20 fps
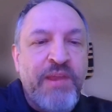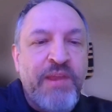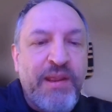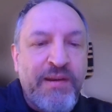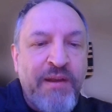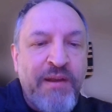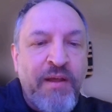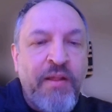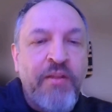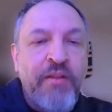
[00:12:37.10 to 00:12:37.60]

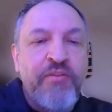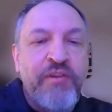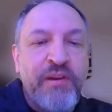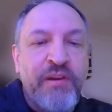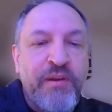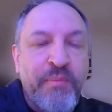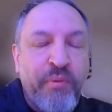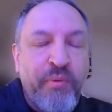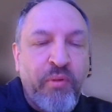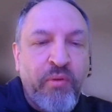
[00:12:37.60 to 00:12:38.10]

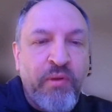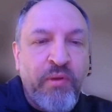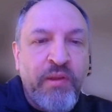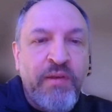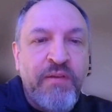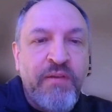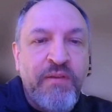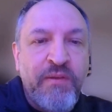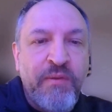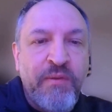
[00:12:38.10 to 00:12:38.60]
technology
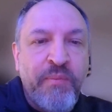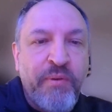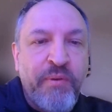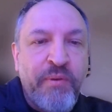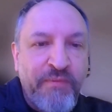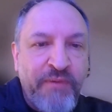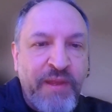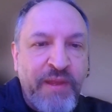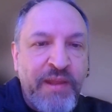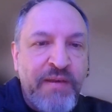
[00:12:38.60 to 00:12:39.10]
deployed to
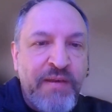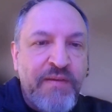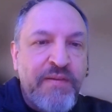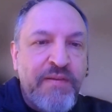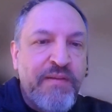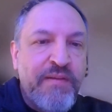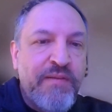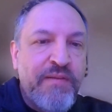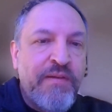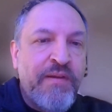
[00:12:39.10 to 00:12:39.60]

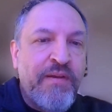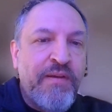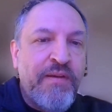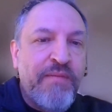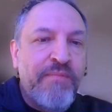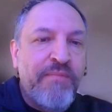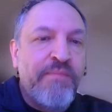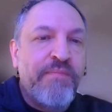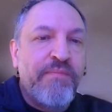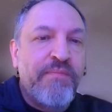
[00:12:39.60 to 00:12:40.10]
prevent
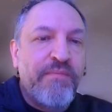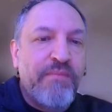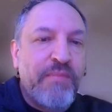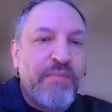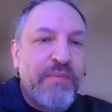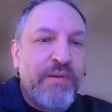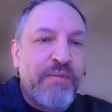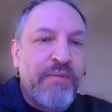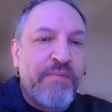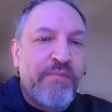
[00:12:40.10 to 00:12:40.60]

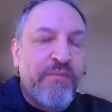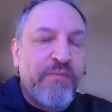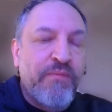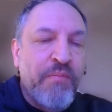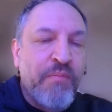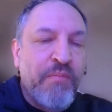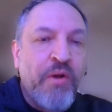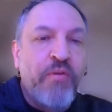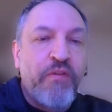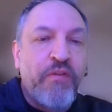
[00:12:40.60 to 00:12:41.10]

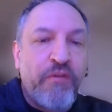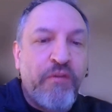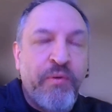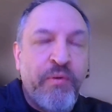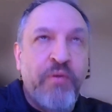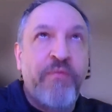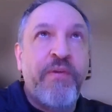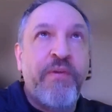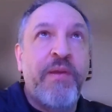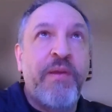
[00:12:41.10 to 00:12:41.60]
remote
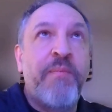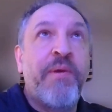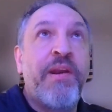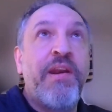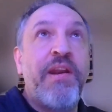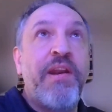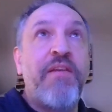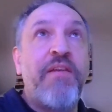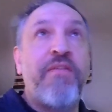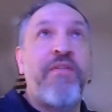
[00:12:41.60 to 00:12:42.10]
spoofing,
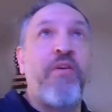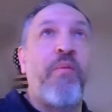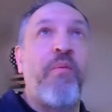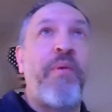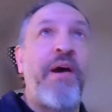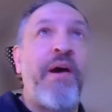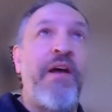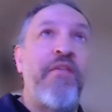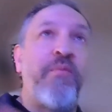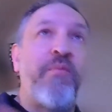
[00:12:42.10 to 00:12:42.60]
but it is
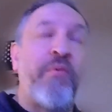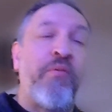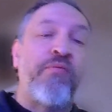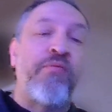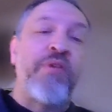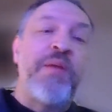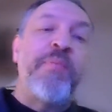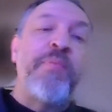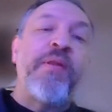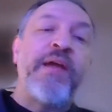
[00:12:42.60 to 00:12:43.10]
still
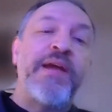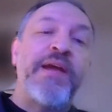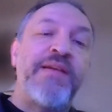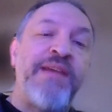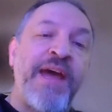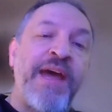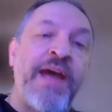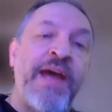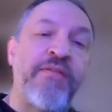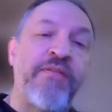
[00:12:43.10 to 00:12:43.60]
possible. Replay
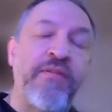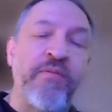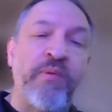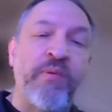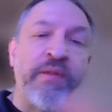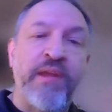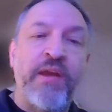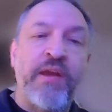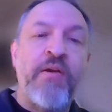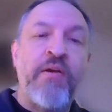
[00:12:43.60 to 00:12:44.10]
attacks
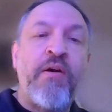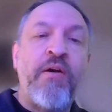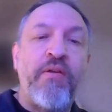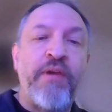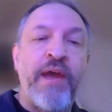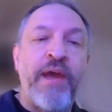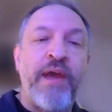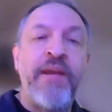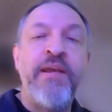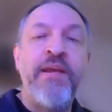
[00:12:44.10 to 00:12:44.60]
is what they
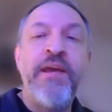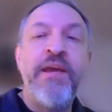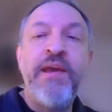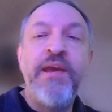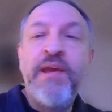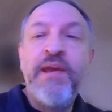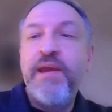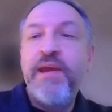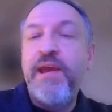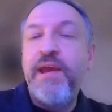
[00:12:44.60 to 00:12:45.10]
call that.
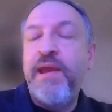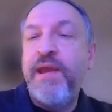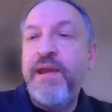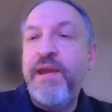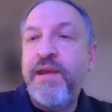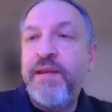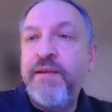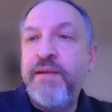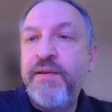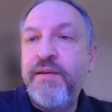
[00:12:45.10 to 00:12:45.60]

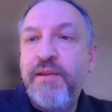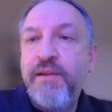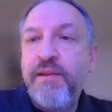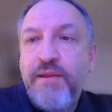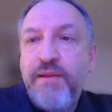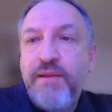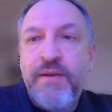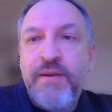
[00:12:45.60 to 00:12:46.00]
And